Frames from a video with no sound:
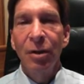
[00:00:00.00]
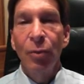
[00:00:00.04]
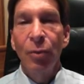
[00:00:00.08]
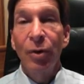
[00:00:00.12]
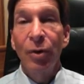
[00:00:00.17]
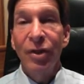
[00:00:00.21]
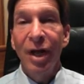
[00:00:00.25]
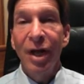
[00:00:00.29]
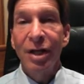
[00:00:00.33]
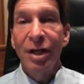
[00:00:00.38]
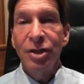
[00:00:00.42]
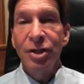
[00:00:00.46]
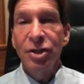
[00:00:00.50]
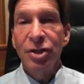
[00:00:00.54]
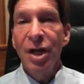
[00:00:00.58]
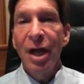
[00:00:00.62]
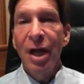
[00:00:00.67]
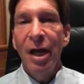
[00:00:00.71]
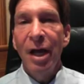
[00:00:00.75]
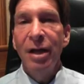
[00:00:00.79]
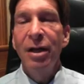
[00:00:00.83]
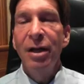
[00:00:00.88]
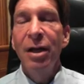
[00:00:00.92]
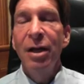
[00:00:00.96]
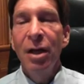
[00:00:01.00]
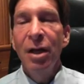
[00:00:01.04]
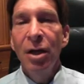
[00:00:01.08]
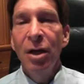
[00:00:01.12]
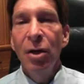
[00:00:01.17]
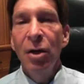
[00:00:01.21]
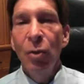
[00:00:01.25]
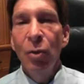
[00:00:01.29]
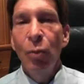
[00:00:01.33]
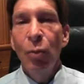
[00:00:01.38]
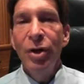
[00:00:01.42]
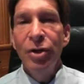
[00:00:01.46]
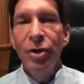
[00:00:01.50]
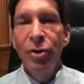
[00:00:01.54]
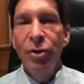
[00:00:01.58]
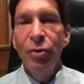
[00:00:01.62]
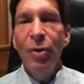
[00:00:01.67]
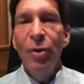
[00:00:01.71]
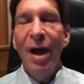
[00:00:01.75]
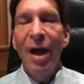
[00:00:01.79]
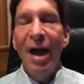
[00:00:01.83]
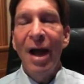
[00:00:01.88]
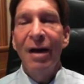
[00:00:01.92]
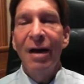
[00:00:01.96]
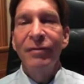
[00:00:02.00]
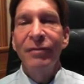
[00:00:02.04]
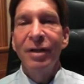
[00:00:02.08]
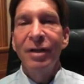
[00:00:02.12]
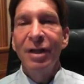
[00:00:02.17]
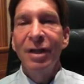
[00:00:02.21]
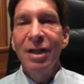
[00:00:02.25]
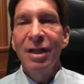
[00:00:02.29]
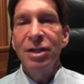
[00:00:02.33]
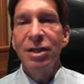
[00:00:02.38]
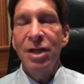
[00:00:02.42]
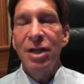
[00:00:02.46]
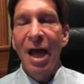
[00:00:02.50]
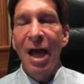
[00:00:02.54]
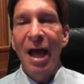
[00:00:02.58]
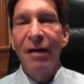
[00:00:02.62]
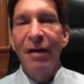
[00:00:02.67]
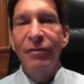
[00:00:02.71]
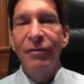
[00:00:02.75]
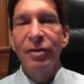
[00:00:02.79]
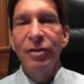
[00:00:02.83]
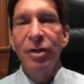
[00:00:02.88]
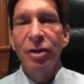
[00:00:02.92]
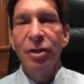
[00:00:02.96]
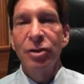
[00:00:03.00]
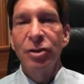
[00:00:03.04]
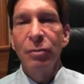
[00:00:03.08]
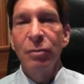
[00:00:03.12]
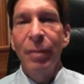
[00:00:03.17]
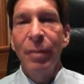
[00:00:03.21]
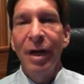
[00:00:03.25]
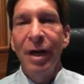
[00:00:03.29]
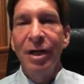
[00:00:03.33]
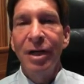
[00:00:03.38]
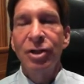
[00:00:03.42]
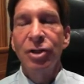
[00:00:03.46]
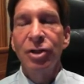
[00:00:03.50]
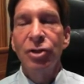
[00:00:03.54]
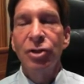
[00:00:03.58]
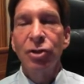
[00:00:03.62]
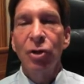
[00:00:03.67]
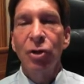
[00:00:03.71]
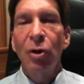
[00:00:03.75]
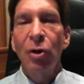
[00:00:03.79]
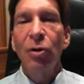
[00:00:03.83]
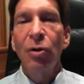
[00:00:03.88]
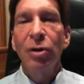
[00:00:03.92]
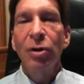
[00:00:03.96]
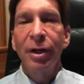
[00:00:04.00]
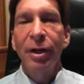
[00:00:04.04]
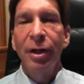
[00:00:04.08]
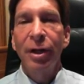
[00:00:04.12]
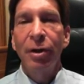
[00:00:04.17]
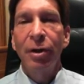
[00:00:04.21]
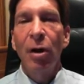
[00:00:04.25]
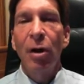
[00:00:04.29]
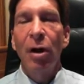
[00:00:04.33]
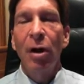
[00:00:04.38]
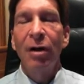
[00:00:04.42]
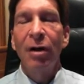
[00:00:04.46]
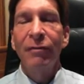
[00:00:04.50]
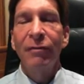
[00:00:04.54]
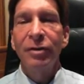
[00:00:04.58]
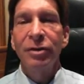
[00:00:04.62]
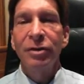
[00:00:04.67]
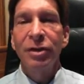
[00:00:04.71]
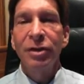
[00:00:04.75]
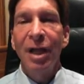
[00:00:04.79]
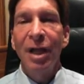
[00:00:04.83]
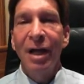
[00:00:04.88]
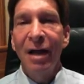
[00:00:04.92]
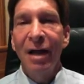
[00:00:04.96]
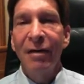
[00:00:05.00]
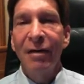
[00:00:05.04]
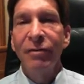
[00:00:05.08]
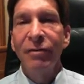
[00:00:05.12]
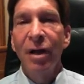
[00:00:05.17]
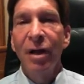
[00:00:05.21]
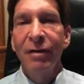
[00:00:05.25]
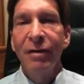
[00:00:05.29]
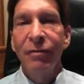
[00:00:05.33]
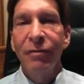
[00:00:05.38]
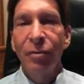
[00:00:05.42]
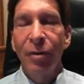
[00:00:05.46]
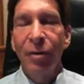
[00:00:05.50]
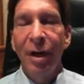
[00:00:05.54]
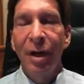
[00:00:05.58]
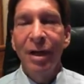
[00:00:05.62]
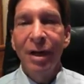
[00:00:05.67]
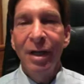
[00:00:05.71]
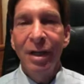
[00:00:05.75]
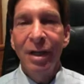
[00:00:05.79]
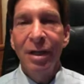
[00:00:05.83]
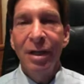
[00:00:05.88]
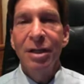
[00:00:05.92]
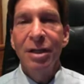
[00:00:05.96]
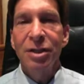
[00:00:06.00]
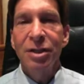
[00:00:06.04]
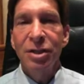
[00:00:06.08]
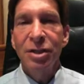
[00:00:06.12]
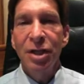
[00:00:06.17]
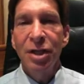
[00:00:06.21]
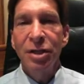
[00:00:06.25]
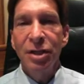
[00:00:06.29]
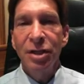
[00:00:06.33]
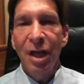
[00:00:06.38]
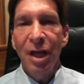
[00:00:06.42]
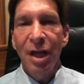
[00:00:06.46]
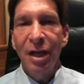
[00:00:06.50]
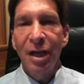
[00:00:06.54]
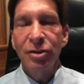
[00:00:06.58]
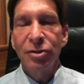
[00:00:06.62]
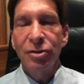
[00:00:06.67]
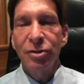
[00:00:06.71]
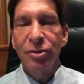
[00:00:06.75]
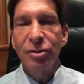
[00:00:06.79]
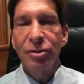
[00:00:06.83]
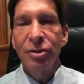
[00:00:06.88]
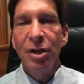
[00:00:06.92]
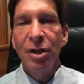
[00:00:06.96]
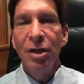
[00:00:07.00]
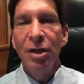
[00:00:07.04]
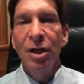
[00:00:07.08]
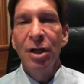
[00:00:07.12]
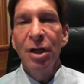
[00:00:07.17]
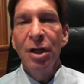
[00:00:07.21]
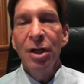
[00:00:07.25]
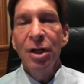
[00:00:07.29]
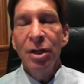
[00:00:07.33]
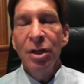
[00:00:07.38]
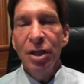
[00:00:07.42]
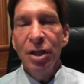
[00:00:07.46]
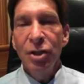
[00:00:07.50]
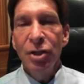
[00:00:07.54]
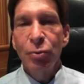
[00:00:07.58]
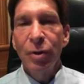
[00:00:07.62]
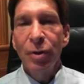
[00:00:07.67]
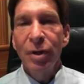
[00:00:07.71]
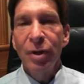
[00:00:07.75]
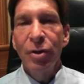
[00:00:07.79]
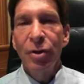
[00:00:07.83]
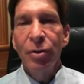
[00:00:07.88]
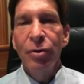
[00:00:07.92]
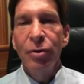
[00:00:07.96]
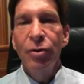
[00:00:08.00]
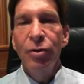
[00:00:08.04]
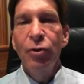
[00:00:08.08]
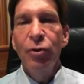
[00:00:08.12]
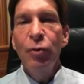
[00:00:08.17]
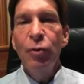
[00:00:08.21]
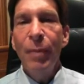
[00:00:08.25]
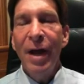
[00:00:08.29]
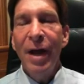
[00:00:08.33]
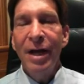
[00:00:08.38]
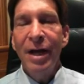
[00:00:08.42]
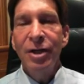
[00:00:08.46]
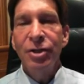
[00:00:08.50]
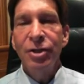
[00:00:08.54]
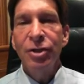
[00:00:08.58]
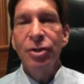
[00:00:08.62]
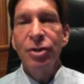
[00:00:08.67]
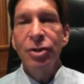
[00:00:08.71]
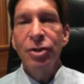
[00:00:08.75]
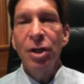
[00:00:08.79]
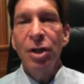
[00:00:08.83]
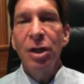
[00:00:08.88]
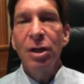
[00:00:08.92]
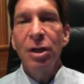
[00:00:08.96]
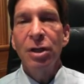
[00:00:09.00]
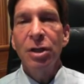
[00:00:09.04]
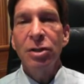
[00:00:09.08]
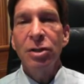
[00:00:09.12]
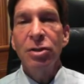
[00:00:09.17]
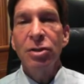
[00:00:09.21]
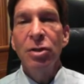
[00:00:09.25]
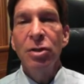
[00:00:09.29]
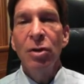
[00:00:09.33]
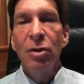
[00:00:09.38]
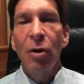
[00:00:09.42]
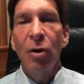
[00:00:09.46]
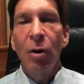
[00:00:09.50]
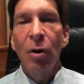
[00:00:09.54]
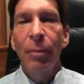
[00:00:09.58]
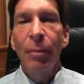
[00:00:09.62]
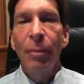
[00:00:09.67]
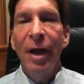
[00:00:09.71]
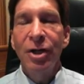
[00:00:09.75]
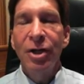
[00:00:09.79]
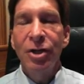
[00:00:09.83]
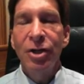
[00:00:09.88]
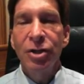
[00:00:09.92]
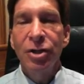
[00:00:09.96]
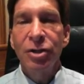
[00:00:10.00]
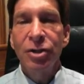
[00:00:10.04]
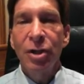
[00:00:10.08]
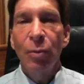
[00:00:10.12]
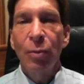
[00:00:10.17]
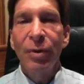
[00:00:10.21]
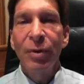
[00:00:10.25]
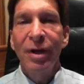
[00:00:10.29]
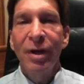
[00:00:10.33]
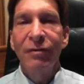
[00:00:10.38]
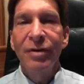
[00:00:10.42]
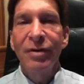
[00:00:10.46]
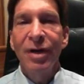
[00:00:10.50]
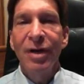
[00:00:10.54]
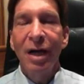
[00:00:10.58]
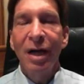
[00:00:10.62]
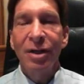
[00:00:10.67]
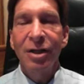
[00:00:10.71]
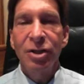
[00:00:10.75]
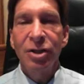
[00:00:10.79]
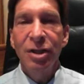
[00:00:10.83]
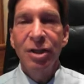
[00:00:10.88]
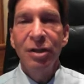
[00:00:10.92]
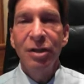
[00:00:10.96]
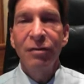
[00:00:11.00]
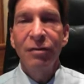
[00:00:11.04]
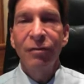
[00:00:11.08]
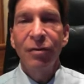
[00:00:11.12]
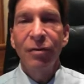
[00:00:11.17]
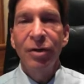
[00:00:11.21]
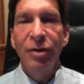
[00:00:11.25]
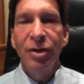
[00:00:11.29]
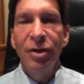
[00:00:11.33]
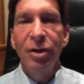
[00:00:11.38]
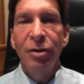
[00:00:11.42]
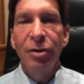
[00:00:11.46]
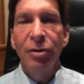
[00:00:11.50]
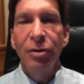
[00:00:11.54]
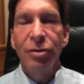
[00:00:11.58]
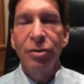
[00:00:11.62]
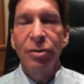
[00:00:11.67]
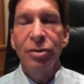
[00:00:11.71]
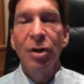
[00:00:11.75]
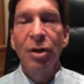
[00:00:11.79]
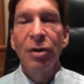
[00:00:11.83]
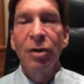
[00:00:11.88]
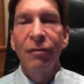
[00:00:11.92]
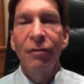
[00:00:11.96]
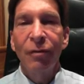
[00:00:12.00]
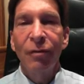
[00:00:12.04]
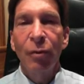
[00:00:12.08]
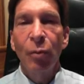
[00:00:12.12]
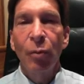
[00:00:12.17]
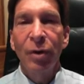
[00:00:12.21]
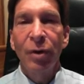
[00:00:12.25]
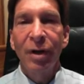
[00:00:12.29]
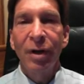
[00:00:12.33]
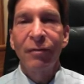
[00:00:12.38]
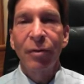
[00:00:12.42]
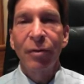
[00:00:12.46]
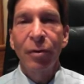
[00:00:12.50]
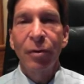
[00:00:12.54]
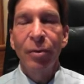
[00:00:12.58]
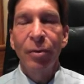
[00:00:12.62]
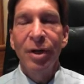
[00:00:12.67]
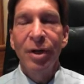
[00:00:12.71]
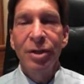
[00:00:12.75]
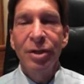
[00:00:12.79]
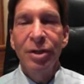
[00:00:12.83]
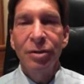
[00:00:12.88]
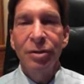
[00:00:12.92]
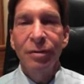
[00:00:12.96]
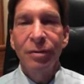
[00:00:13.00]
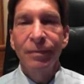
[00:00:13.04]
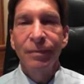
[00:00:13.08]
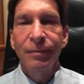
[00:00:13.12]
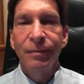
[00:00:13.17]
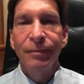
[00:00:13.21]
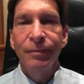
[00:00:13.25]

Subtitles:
With that said, we do have at least a half a dozen patients currently in our office that have life-threatening skin cancers. These are either new patients to us or patients that we have not seen for years for whatever reason.